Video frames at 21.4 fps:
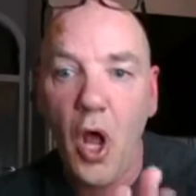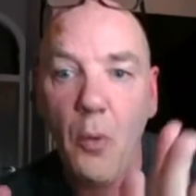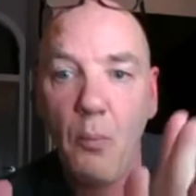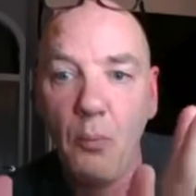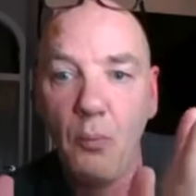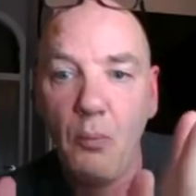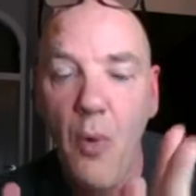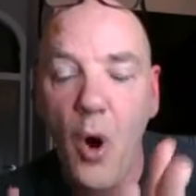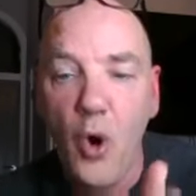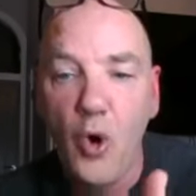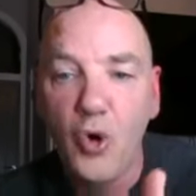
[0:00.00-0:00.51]

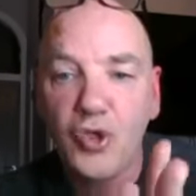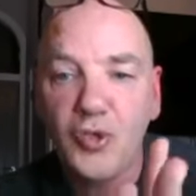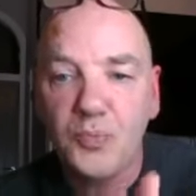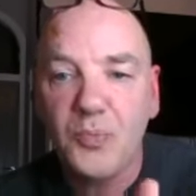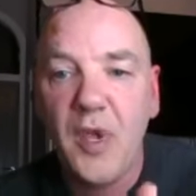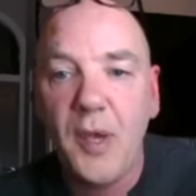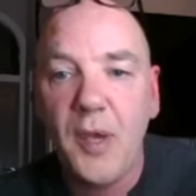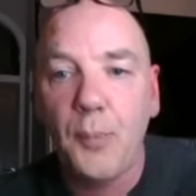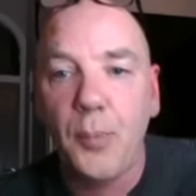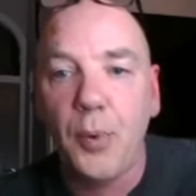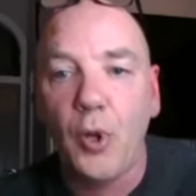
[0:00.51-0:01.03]
most
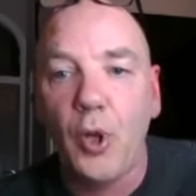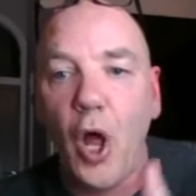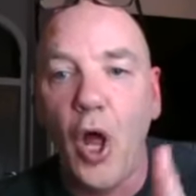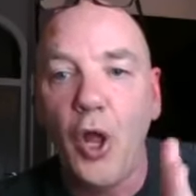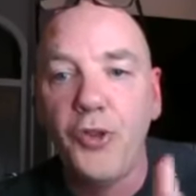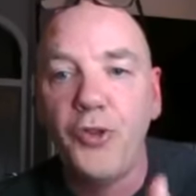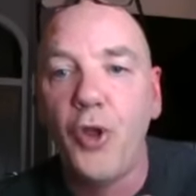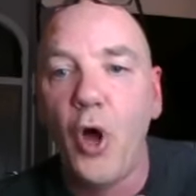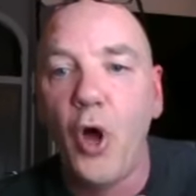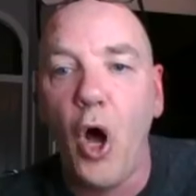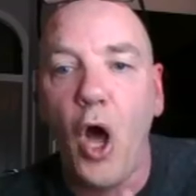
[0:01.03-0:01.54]
people are
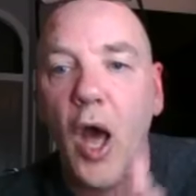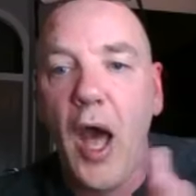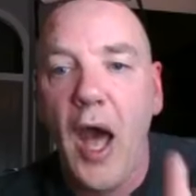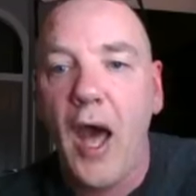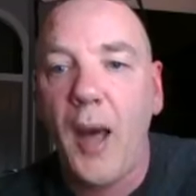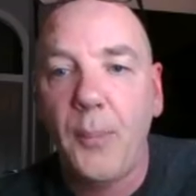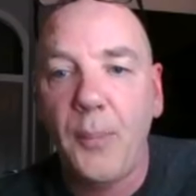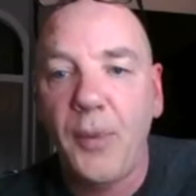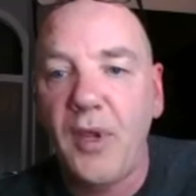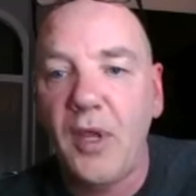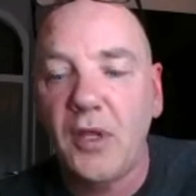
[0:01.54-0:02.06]
not
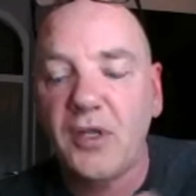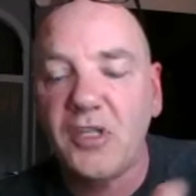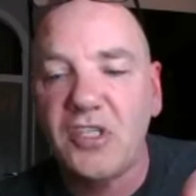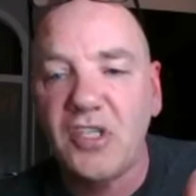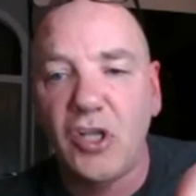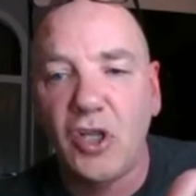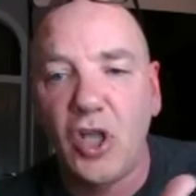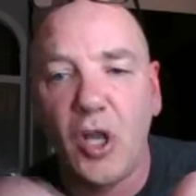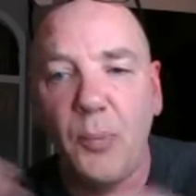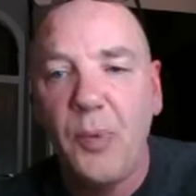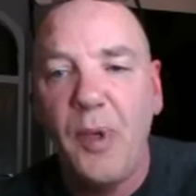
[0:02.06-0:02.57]
happy. There's
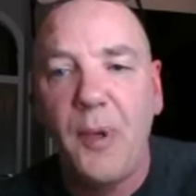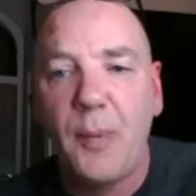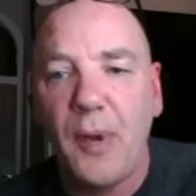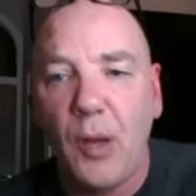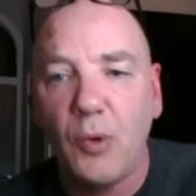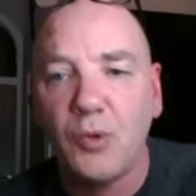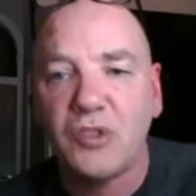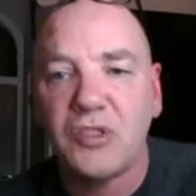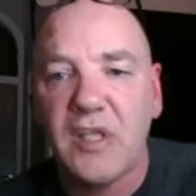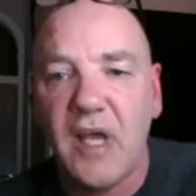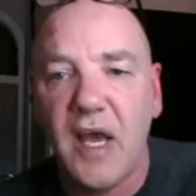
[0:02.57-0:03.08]
a lot of people
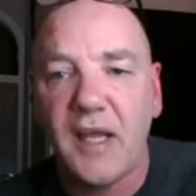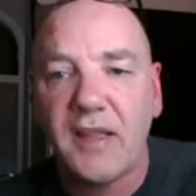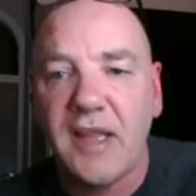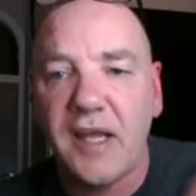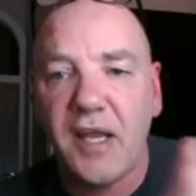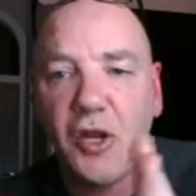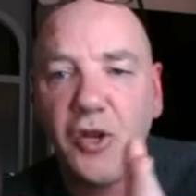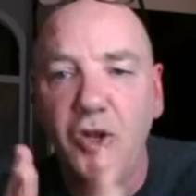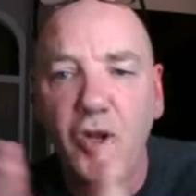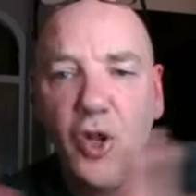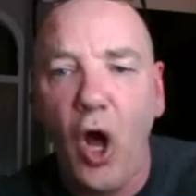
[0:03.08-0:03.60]
outside that
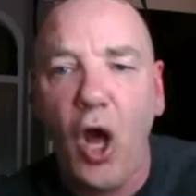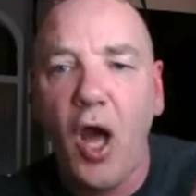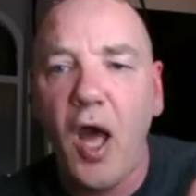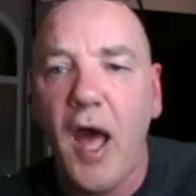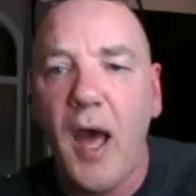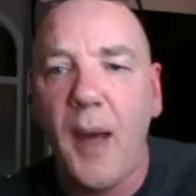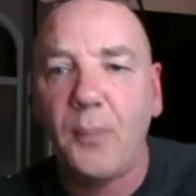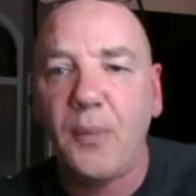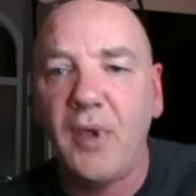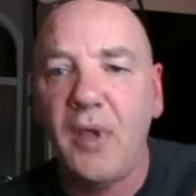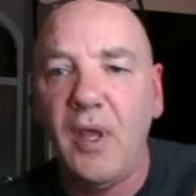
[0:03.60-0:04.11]
are not
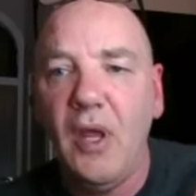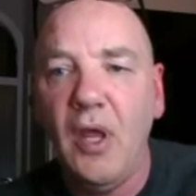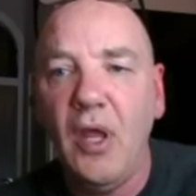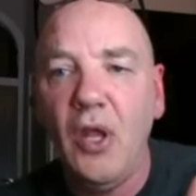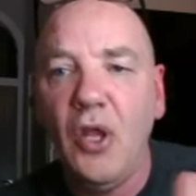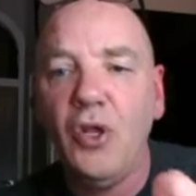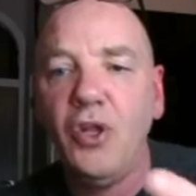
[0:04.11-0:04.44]
happy.